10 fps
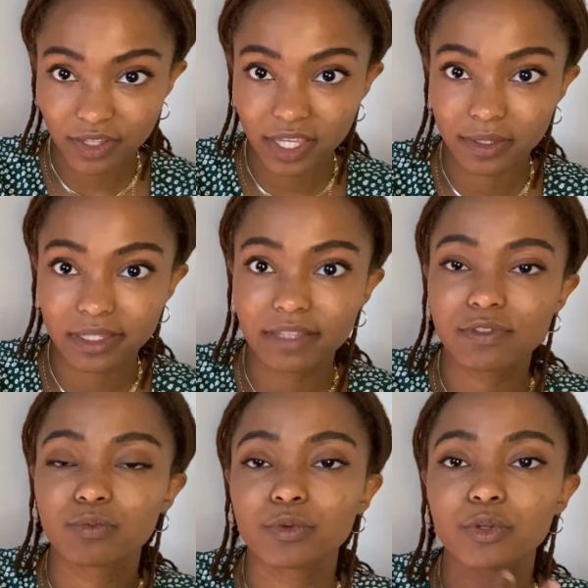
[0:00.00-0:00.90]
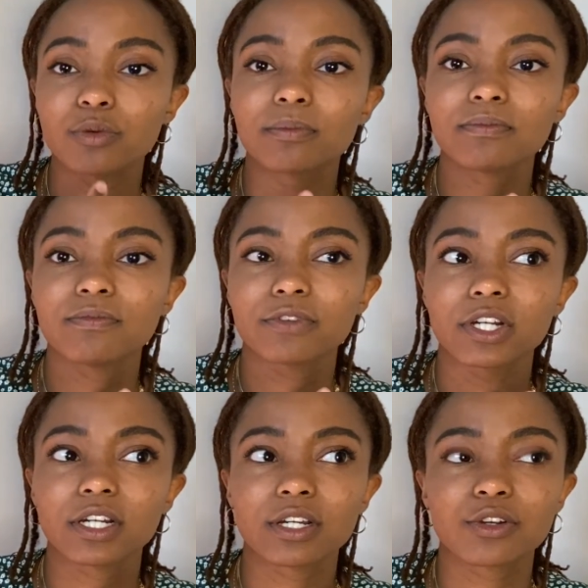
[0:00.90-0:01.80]
It leaves room
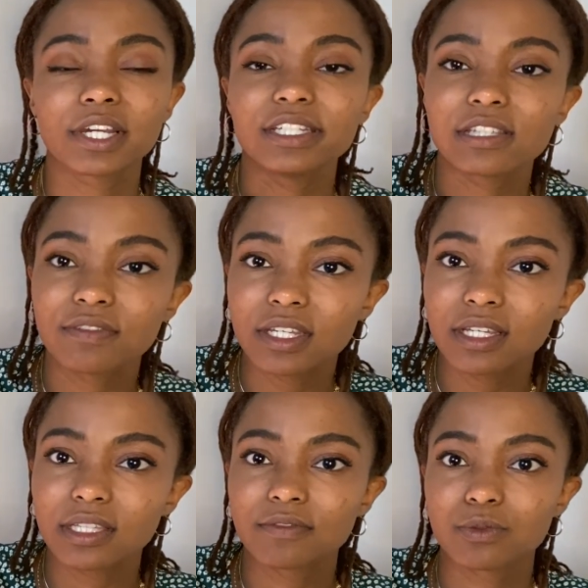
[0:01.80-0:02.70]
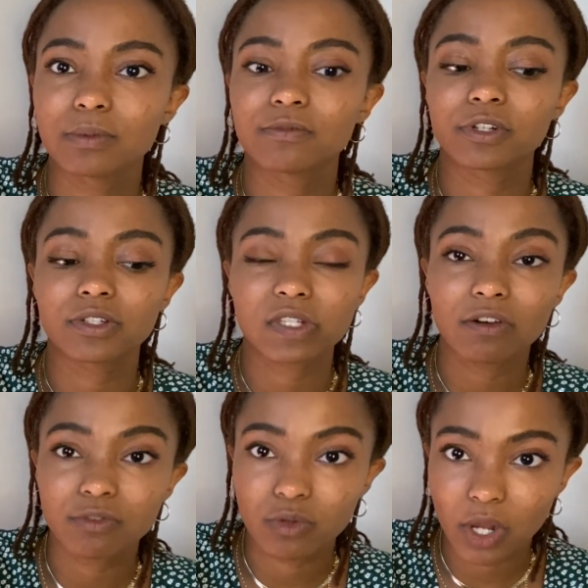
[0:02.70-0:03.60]
for creativity. It leaves room for
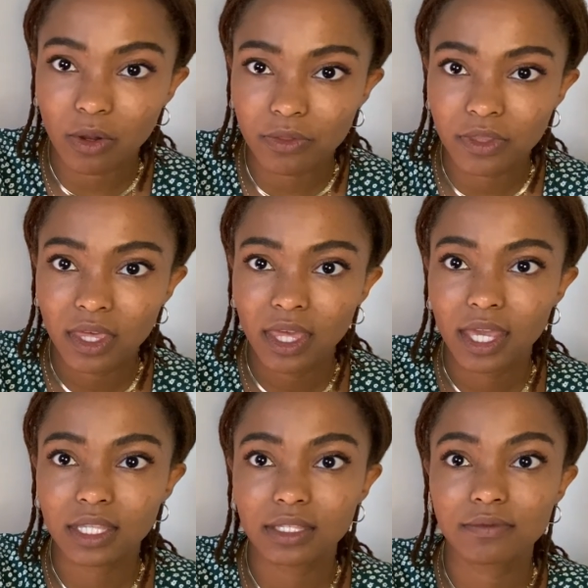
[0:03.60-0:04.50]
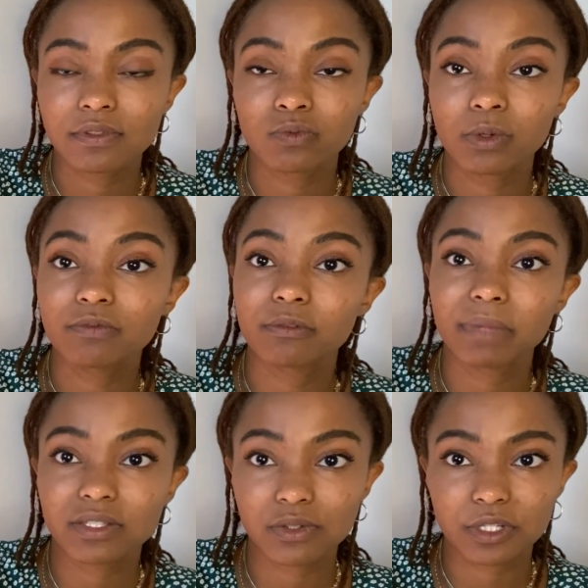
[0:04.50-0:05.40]
self-growth. It leaves room for
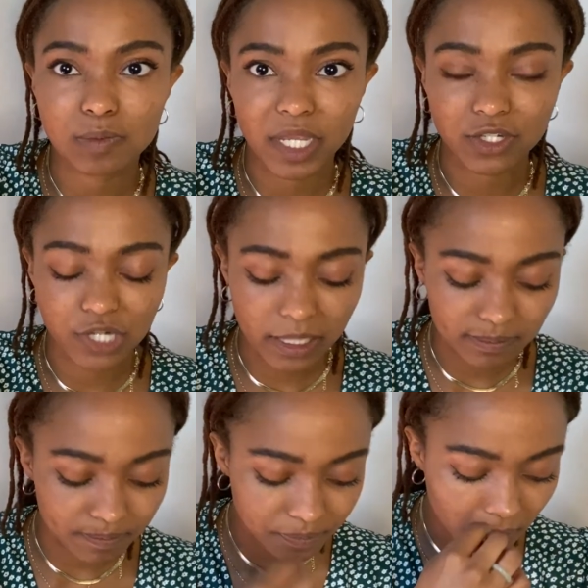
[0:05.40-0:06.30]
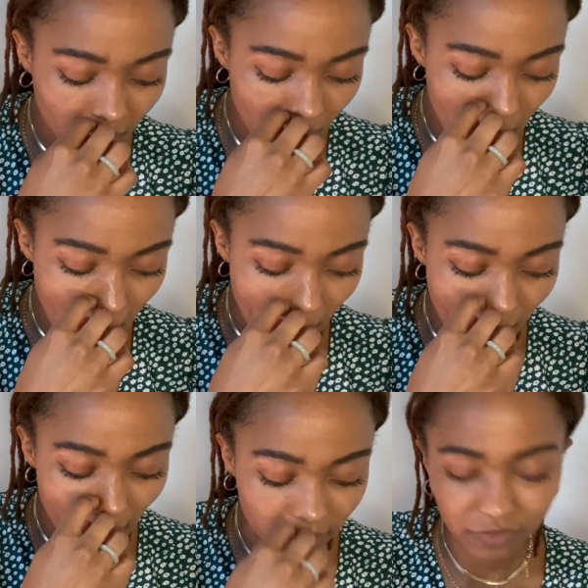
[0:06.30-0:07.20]
mental expansion.
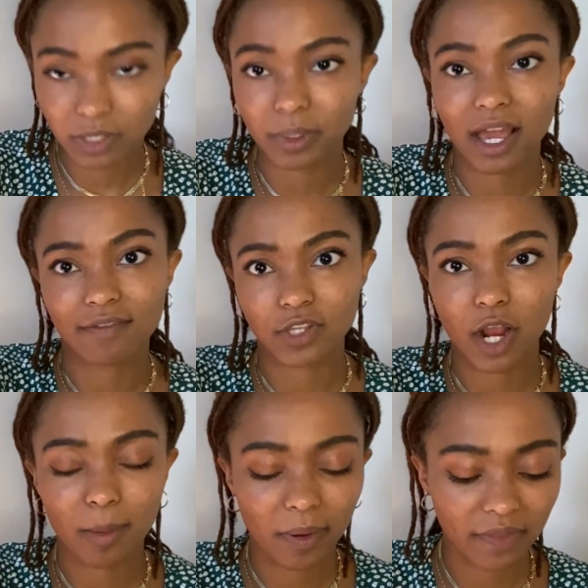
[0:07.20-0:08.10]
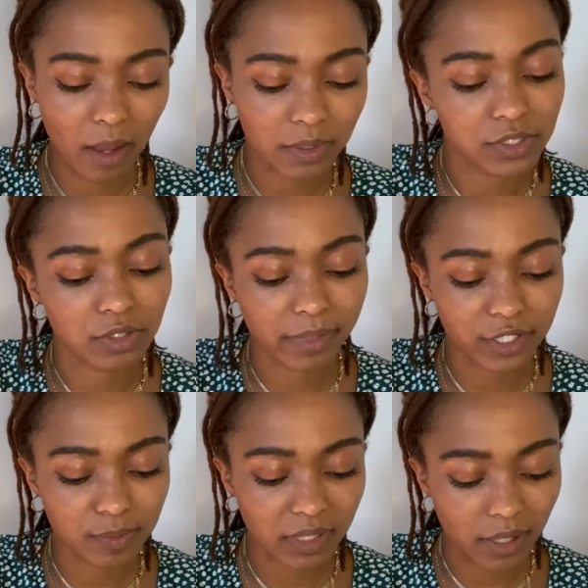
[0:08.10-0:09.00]
I don't feel like we have to harp on that one too
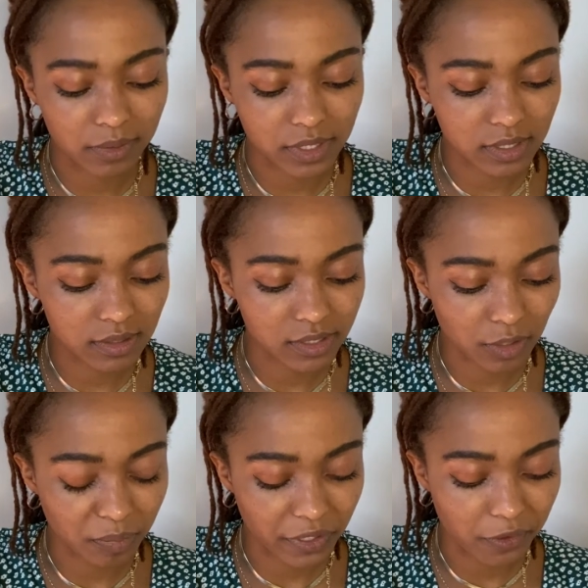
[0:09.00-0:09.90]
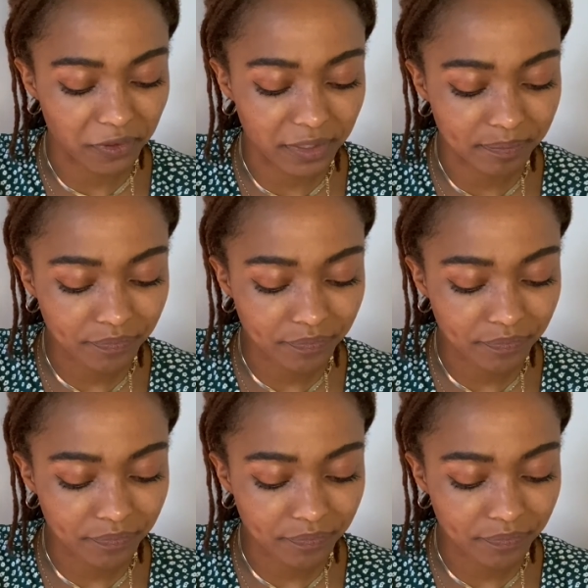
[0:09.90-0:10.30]
much, but that one's still pretty cool.